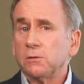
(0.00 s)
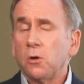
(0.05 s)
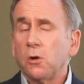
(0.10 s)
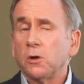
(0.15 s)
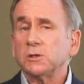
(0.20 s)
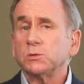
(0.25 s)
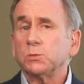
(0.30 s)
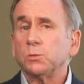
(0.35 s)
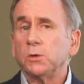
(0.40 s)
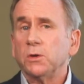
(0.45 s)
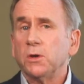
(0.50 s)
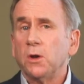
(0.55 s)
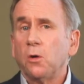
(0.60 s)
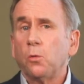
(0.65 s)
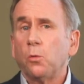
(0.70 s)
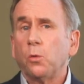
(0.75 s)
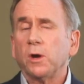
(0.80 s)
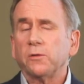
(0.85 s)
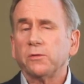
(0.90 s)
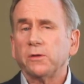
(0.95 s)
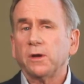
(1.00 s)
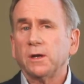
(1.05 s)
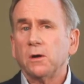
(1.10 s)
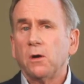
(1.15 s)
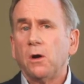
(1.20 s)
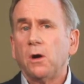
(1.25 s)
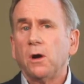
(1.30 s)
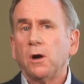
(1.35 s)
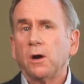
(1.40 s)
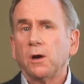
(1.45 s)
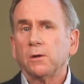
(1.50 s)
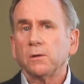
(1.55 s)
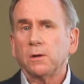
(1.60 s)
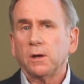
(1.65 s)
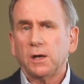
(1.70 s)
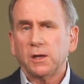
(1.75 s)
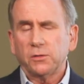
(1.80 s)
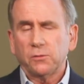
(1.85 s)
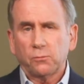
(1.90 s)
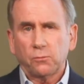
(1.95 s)
Cars will know where they are
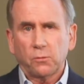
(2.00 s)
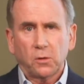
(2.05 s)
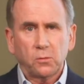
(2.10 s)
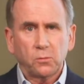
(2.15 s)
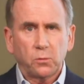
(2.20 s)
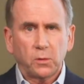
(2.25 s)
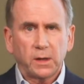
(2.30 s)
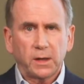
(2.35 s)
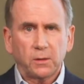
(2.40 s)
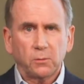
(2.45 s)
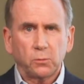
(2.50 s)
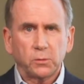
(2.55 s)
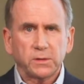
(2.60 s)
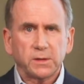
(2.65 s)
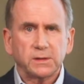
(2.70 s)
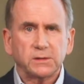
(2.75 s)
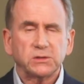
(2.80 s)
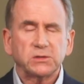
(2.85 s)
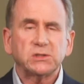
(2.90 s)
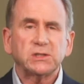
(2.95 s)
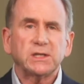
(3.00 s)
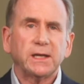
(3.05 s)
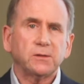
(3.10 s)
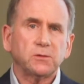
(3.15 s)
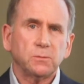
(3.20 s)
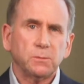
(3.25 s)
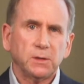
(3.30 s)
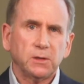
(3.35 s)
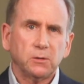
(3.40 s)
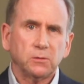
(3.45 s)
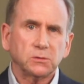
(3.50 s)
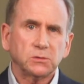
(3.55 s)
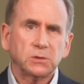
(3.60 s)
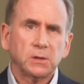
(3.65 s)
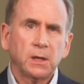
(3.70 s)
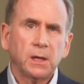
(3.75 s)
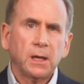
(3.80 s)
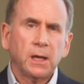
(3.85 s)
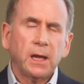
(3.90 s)
on the roadway within centimeters.